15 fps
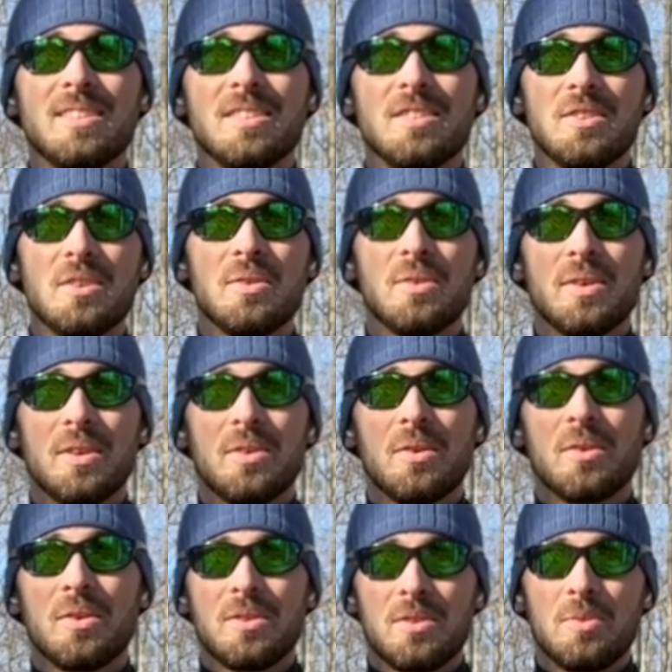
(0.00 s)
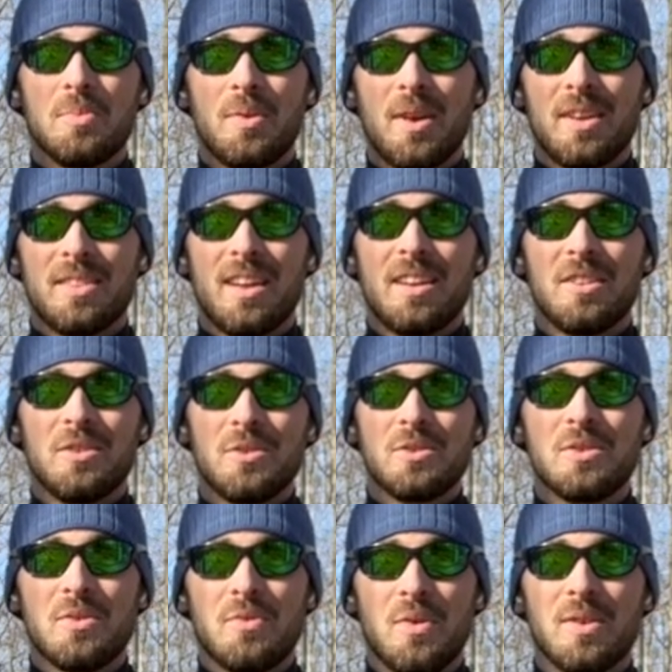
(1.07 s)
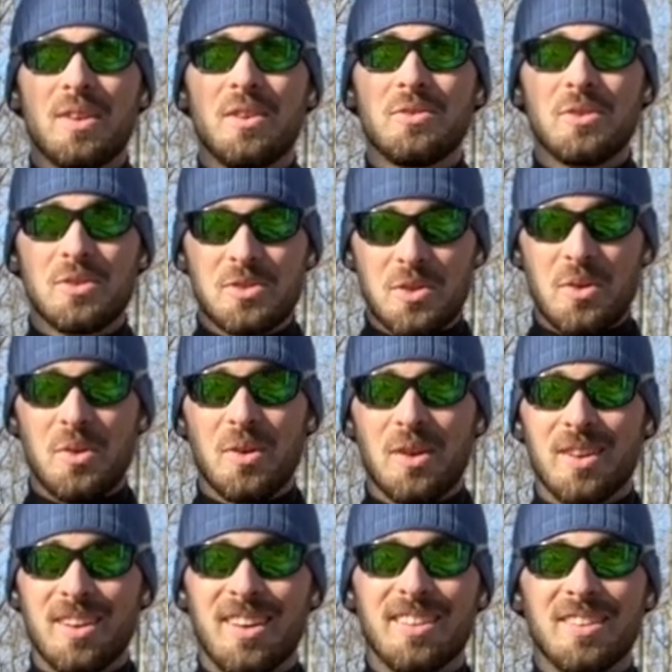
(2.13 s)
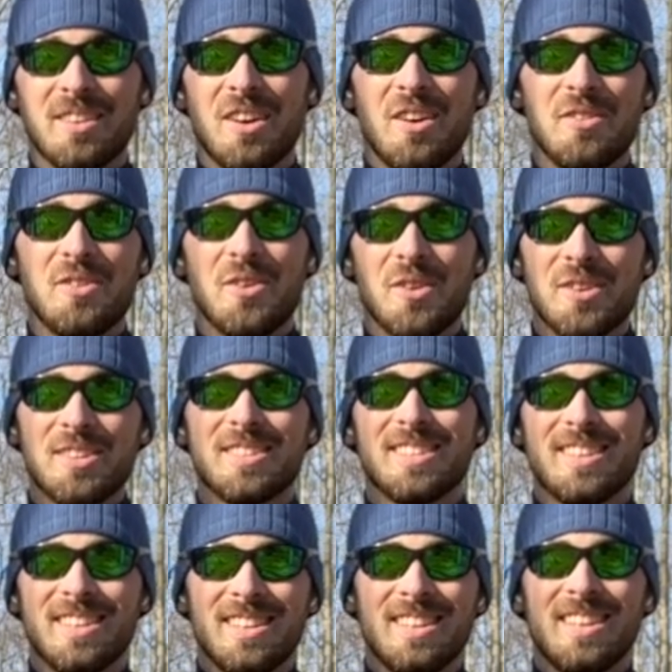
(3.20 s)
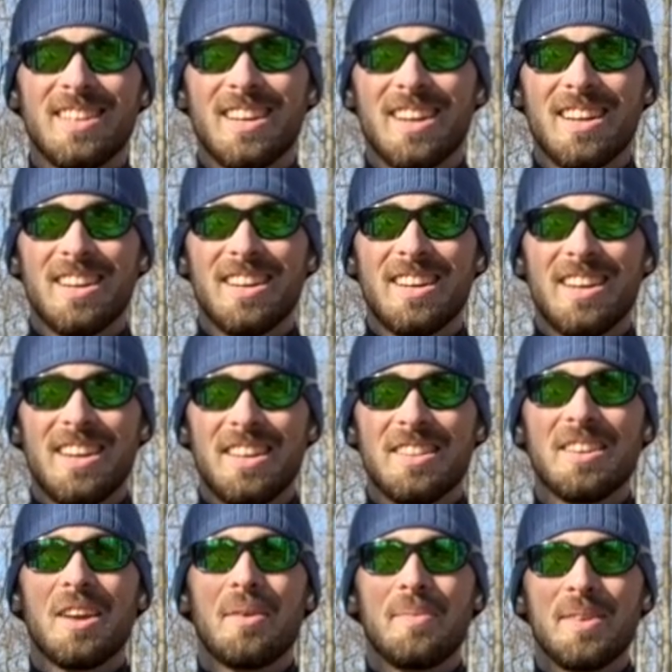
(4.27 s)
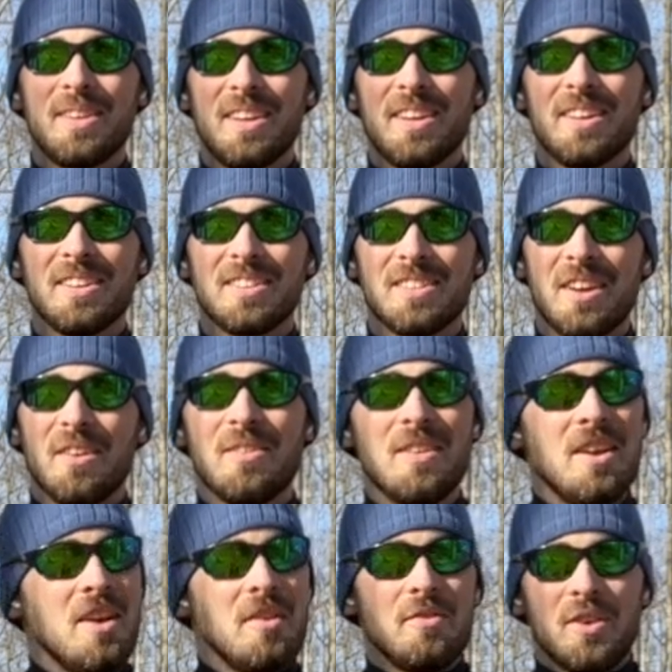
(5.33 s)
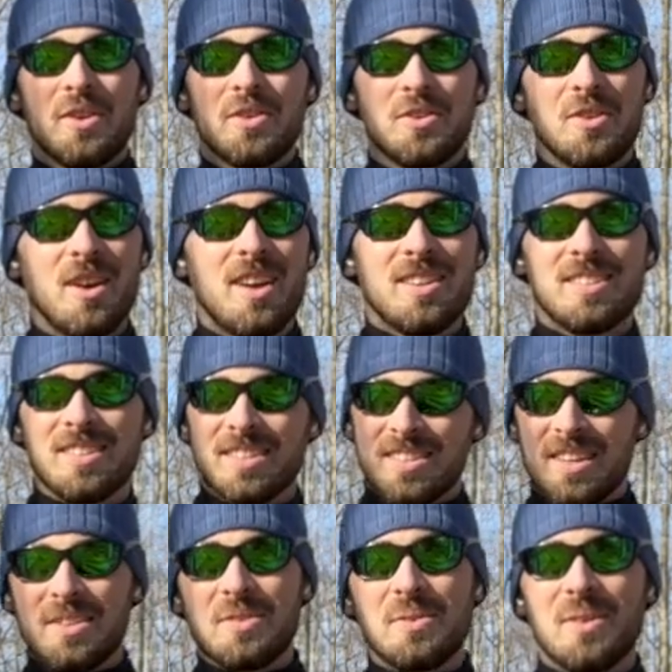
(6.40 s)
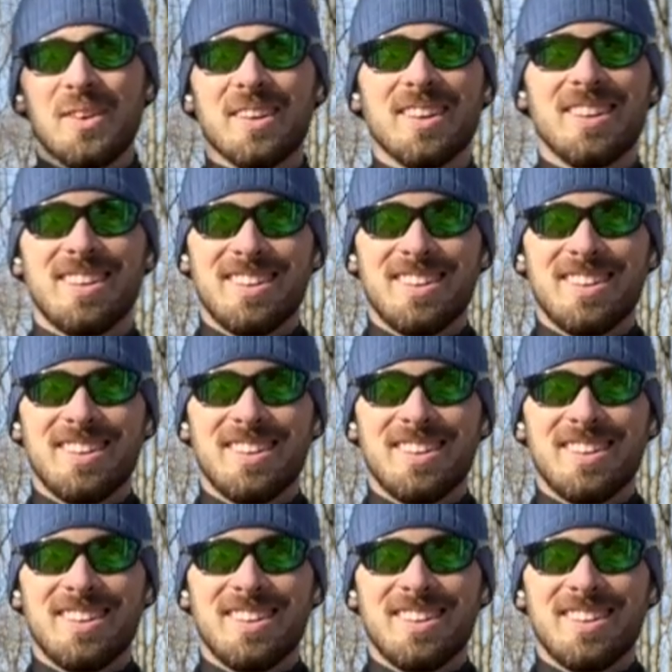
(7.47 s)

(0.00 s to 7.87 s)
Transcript: to do in order to break that elusive 100 score on the golf course in the, uh, in the coming year. So fingers crossed, let's get to work.